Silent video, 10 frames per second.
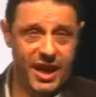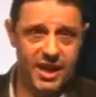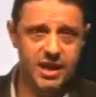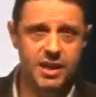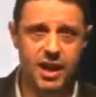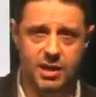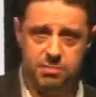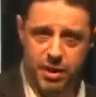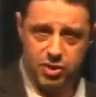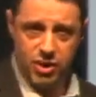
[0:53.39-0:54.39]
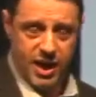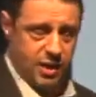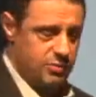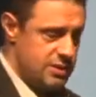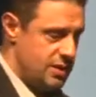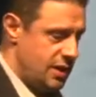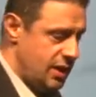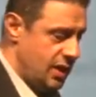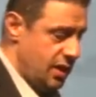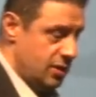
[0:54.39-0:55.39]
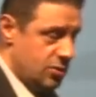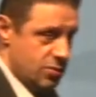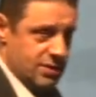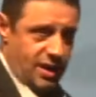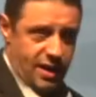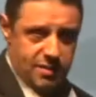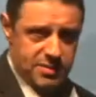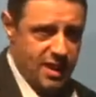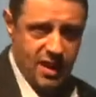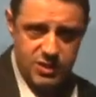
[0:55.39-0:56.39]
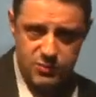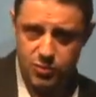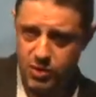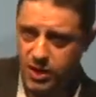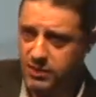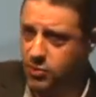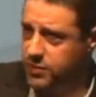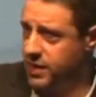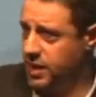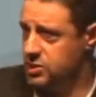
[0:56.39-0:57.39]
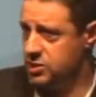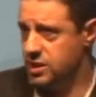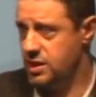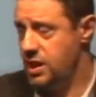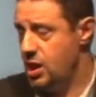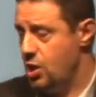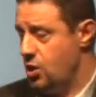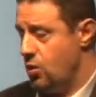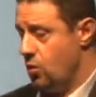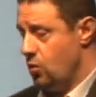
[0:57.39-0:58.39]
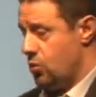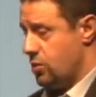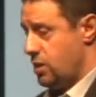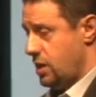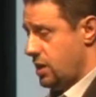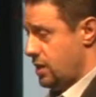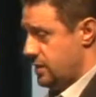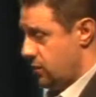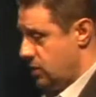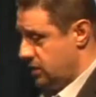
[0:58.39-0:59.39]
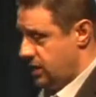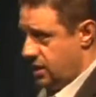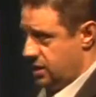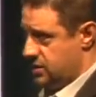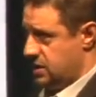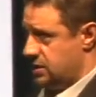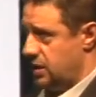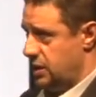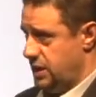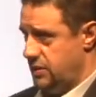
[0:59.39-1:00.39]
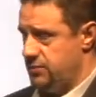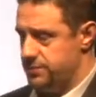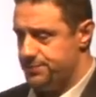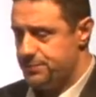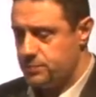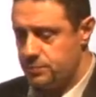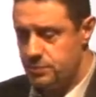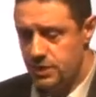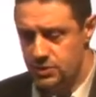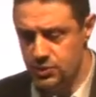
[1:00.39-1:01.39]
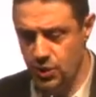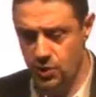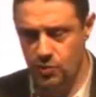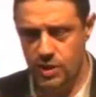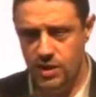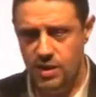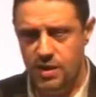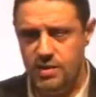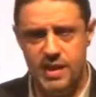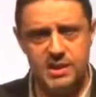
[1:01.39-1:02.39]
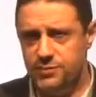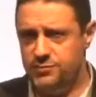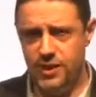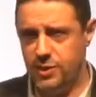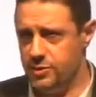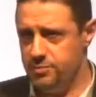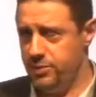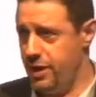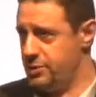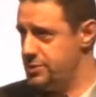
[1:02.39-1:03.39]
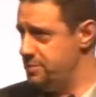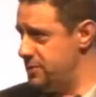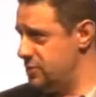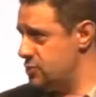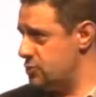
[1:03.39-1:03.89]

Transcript: in and punch out to the time they ask for a leave or vacation or they want to take an extended leave. So that's a very complex business to